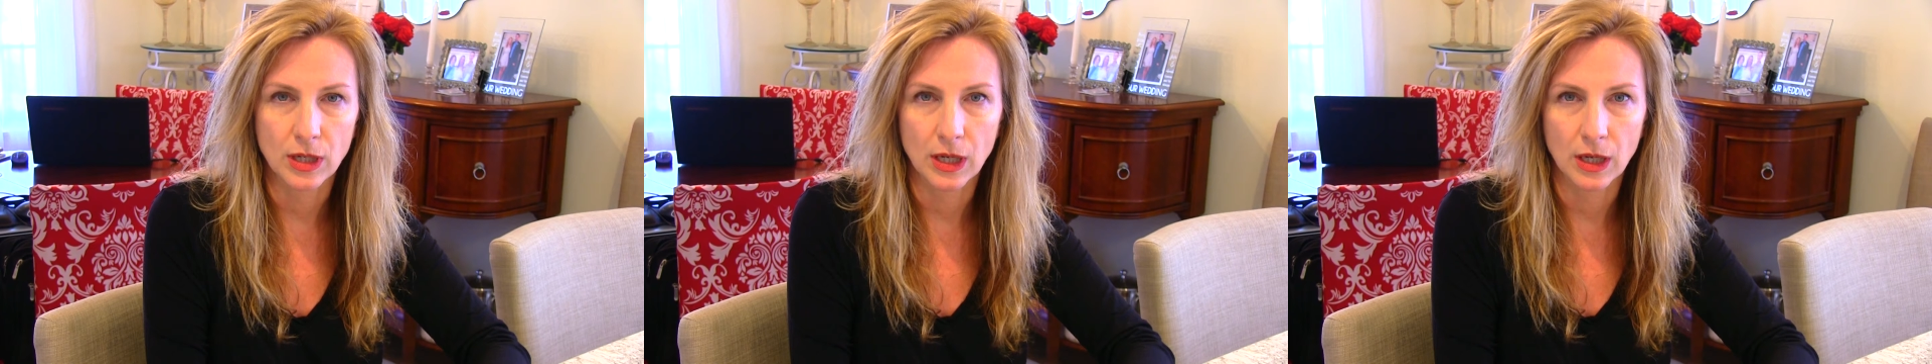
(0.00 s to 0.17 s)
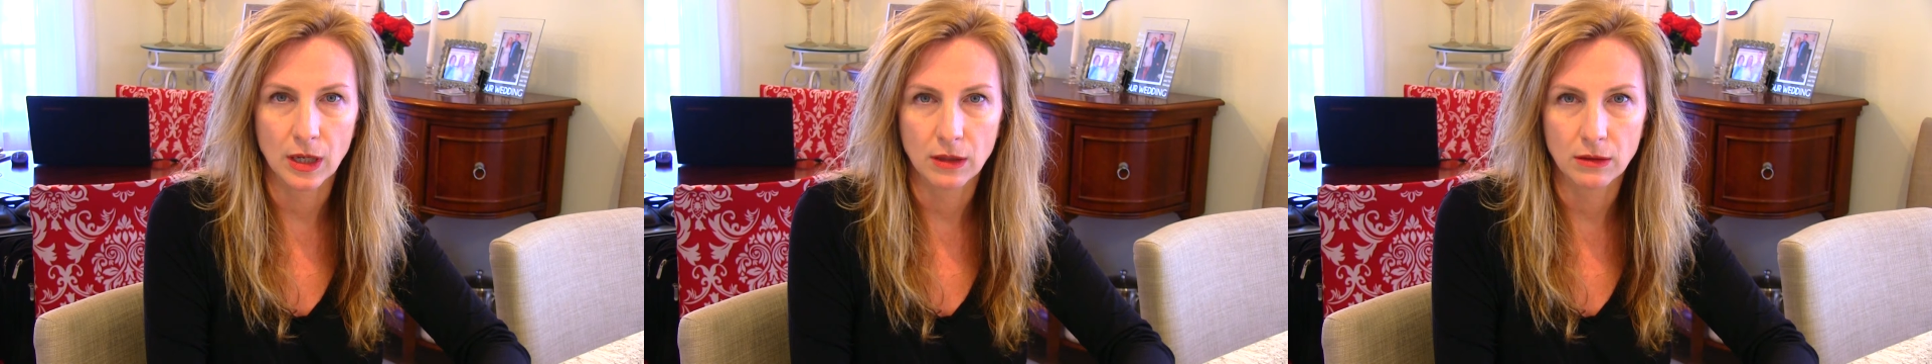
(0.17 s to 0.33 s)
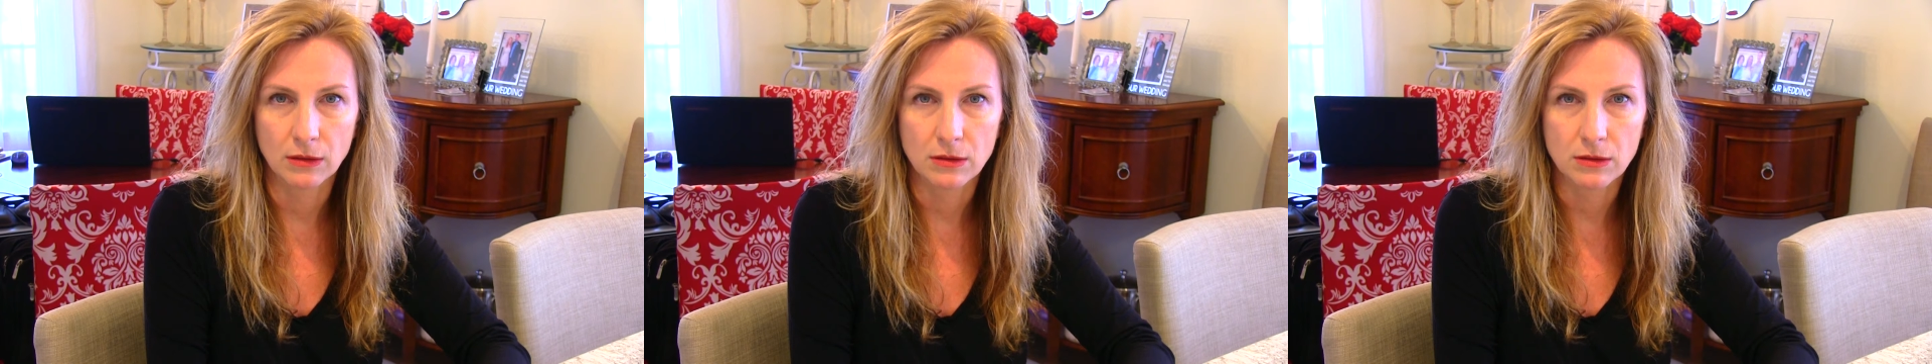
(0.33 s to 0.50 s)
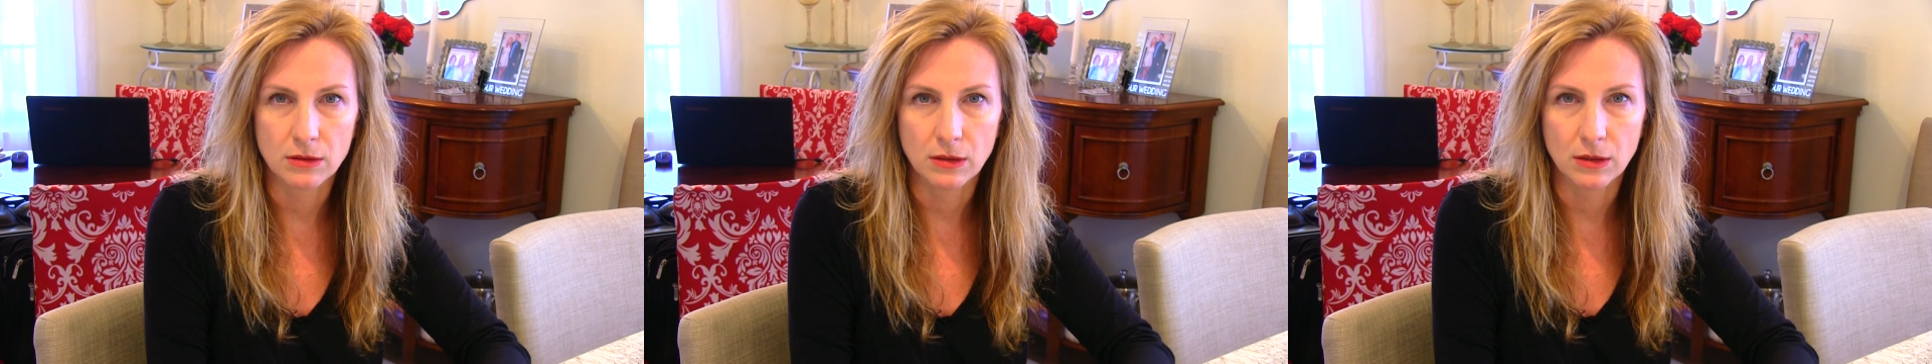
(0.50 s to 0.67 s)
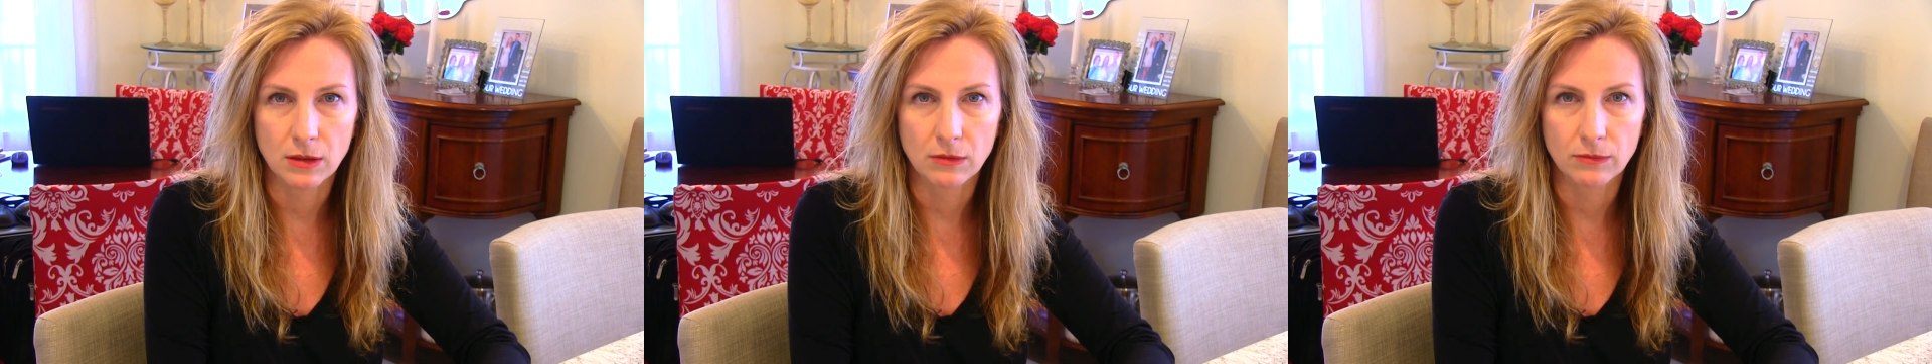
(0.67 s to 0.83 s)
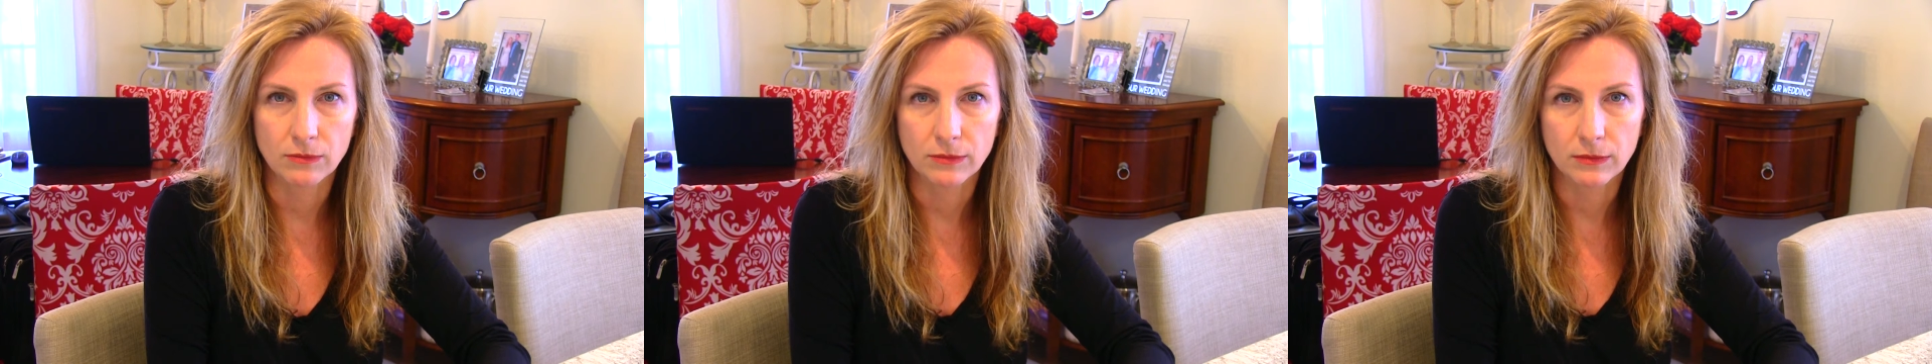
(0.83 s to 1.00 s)
and
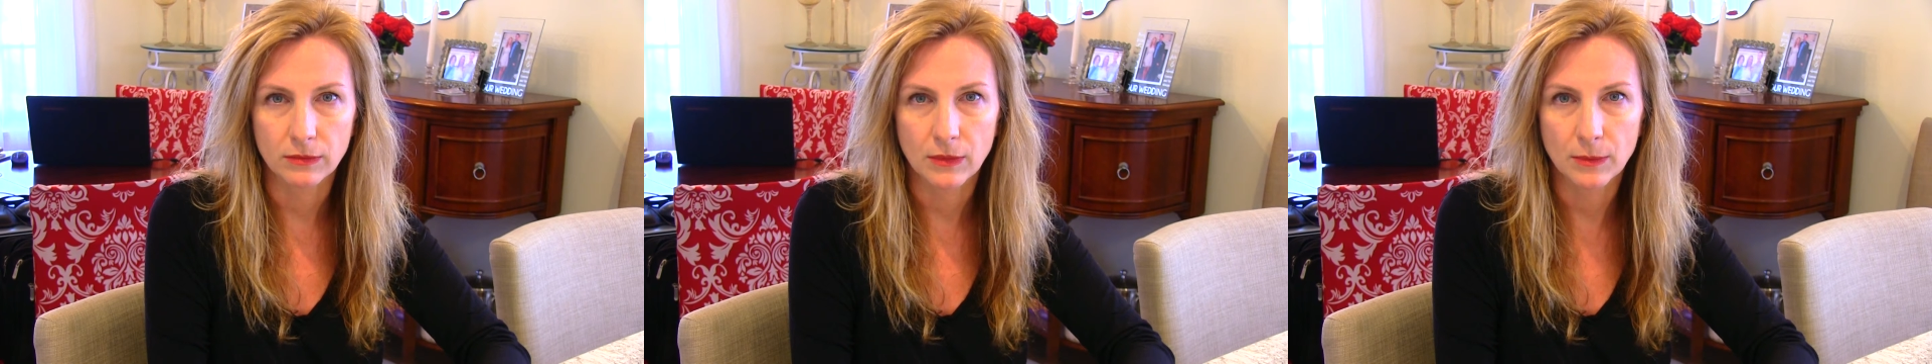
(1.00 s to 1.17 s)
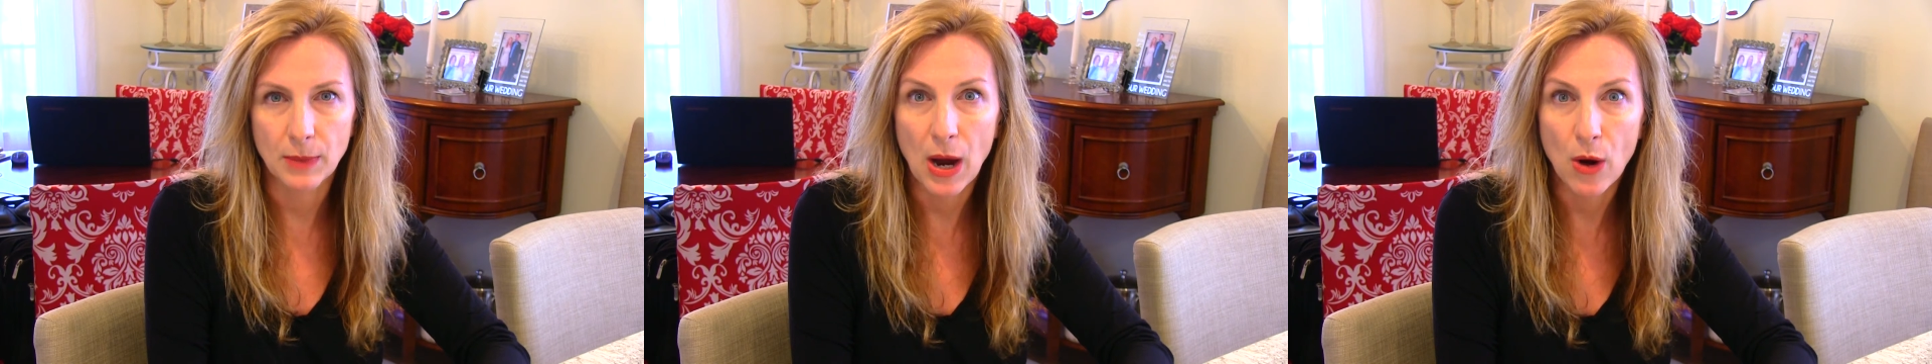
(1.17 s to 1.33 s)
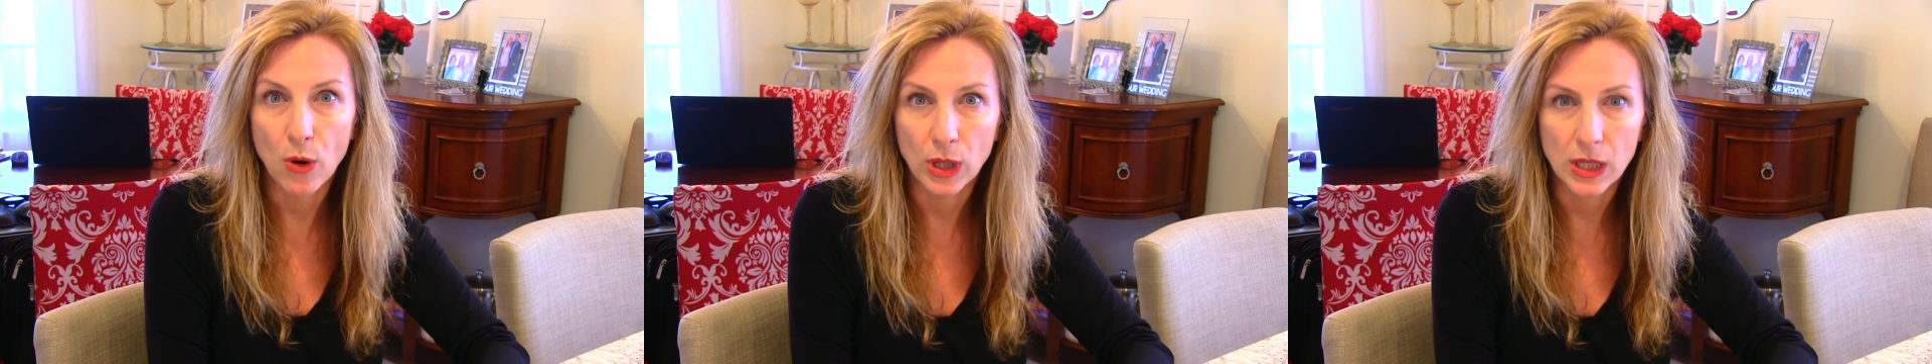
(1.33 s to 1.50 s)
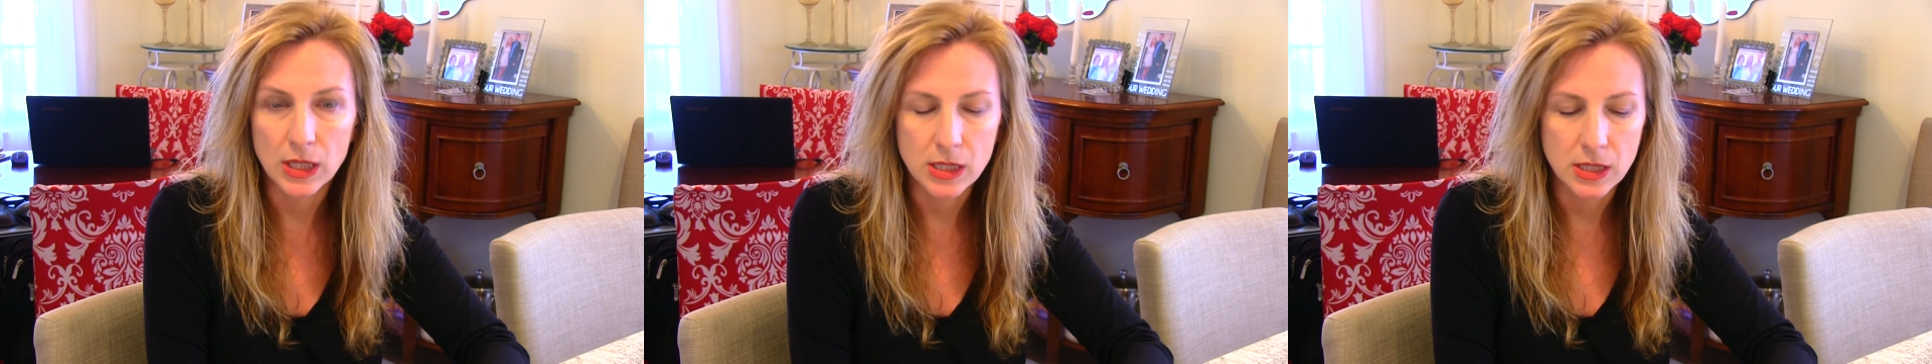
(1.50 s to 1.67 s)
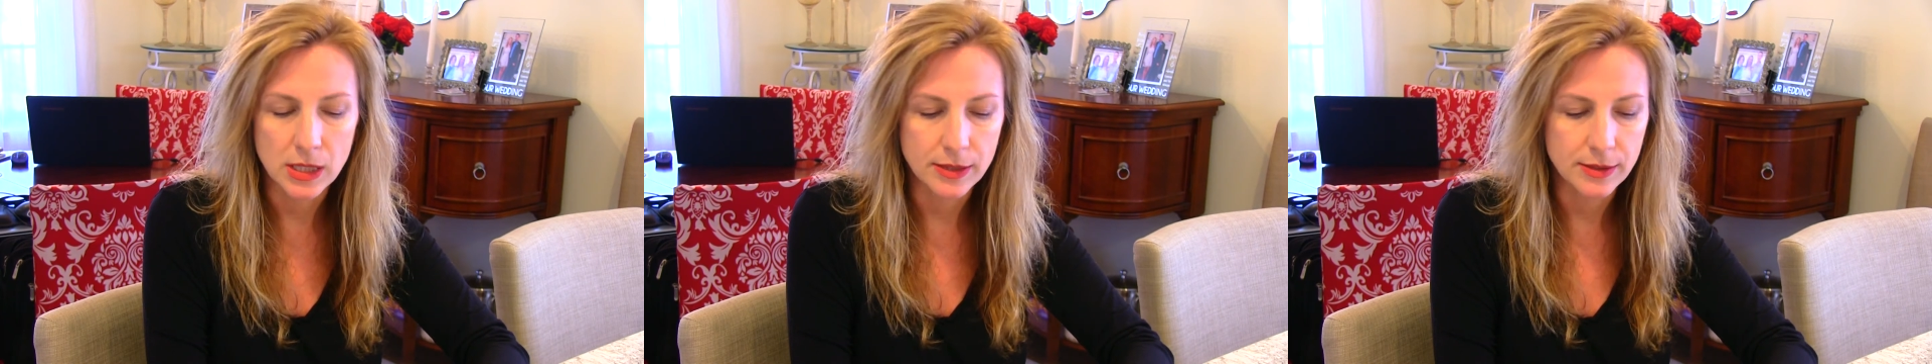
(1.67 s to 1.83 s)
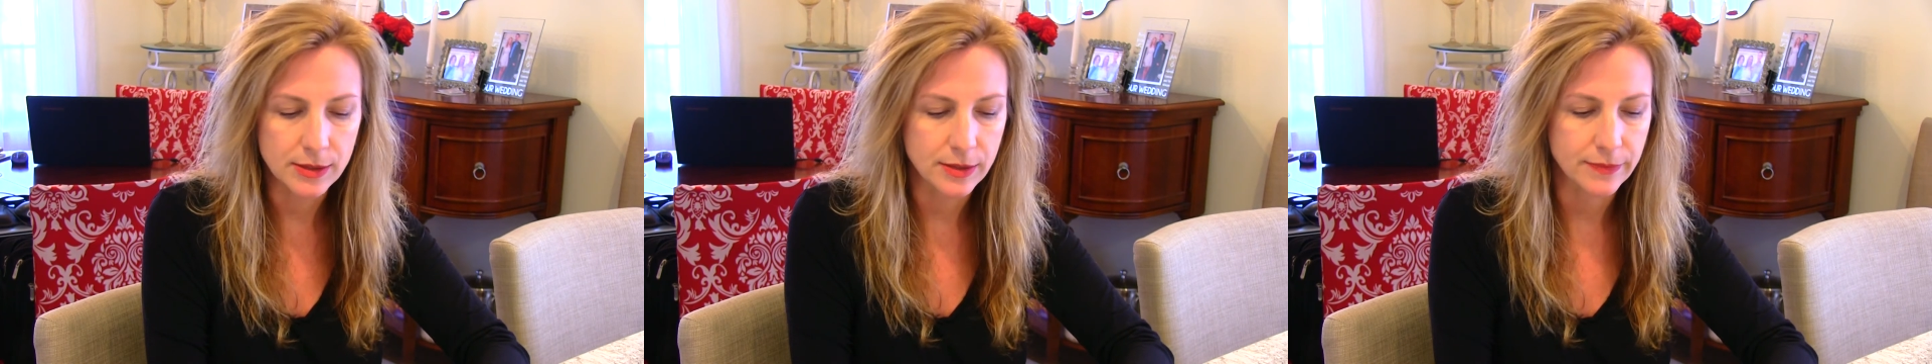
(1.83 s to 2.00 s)

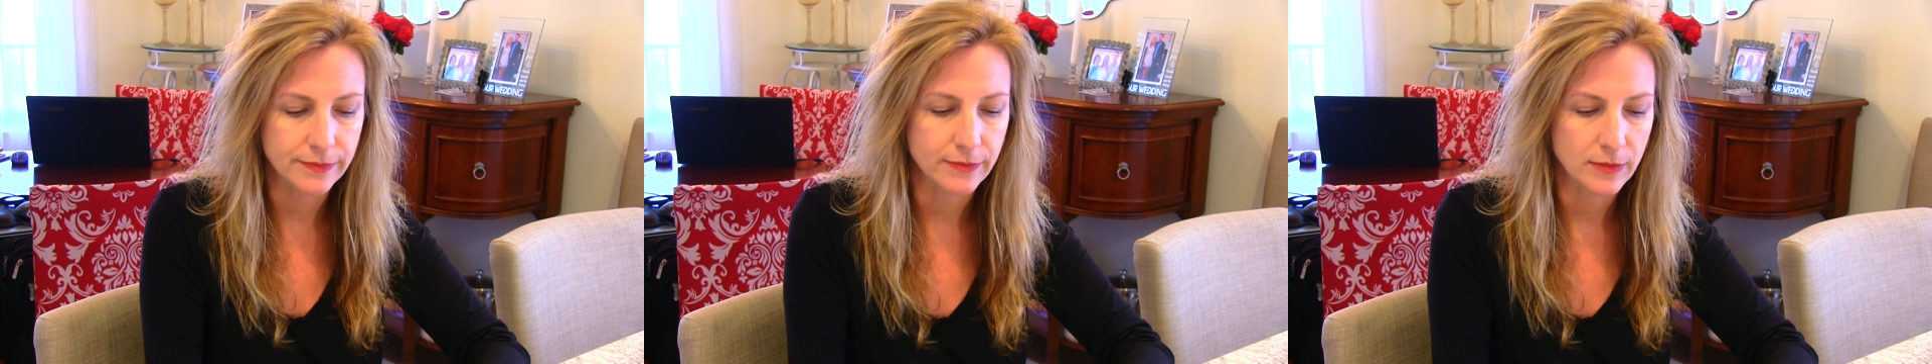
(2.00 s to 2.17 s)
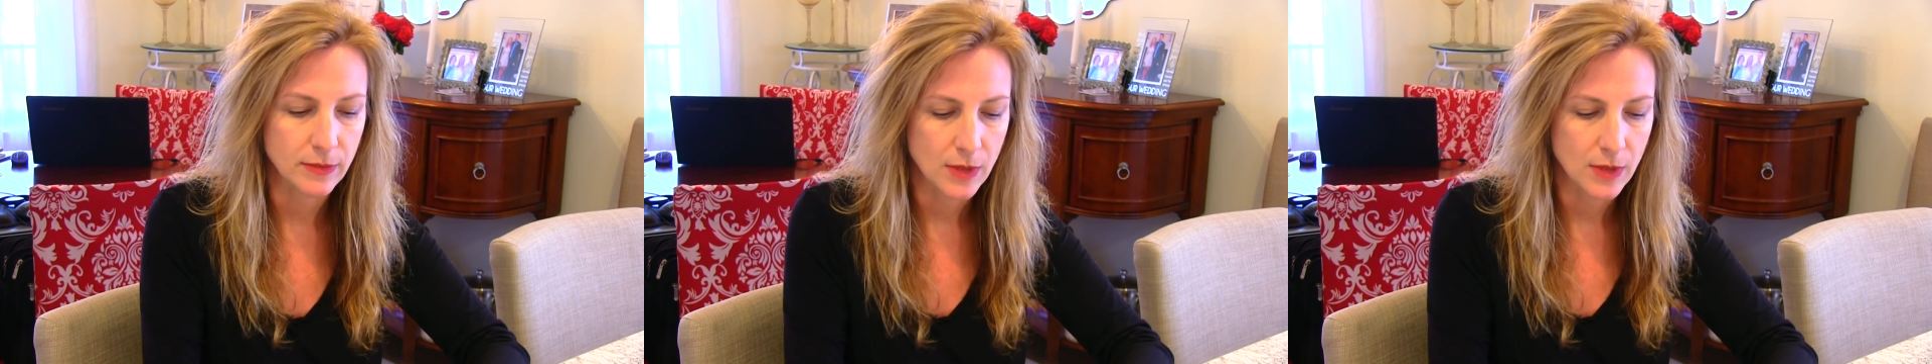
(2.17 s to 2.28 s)
powerlessness.